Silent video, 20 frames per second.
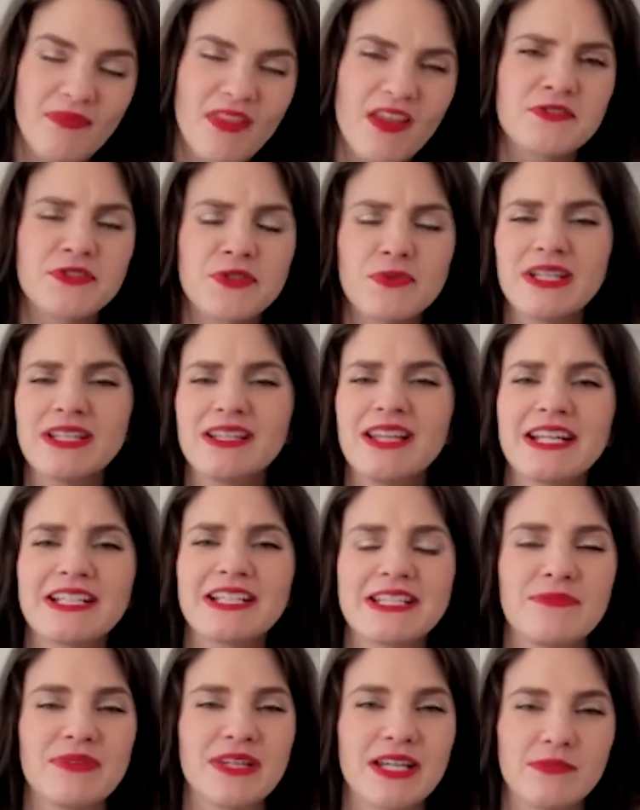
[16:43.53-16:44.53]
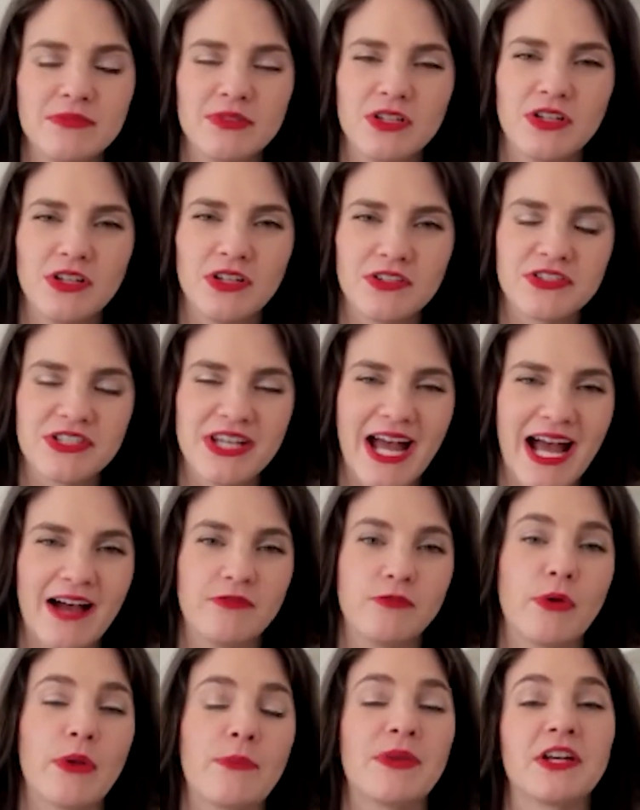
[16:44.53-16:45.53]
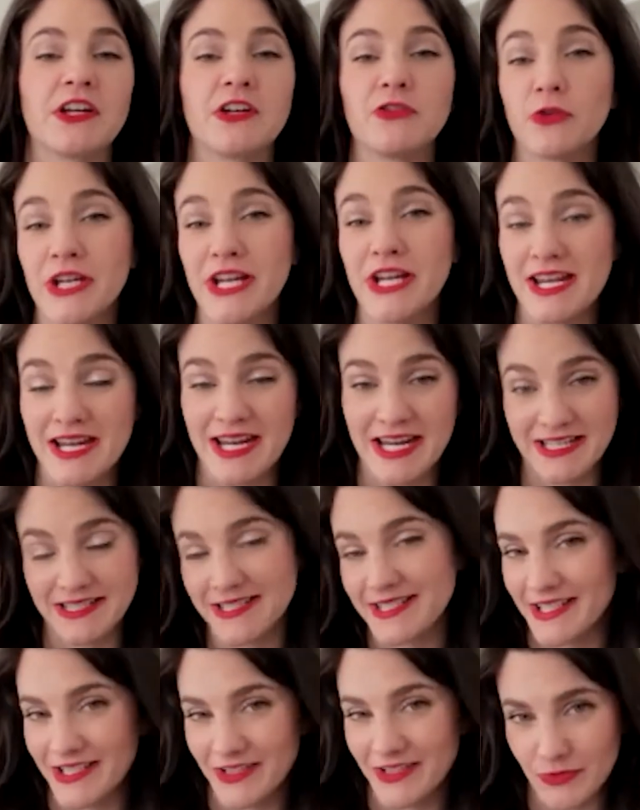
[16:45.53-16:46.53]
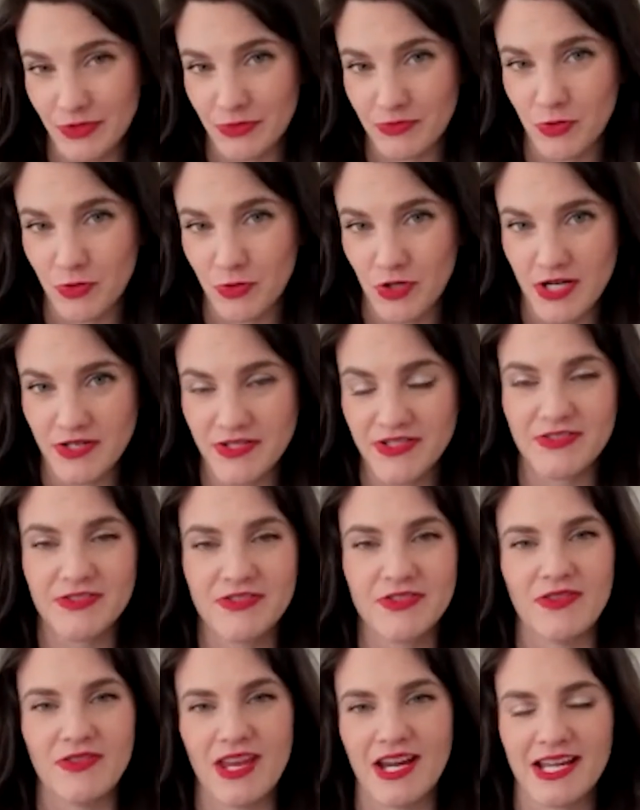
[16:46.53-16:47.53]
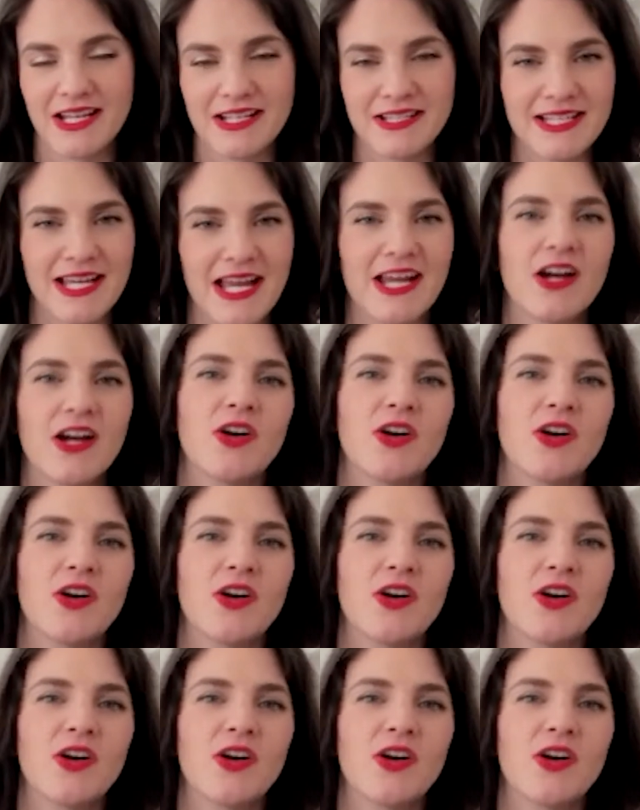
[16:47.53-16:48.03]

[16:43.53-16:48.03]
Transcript: So we'd like to be able to have women create incident reports so they can say,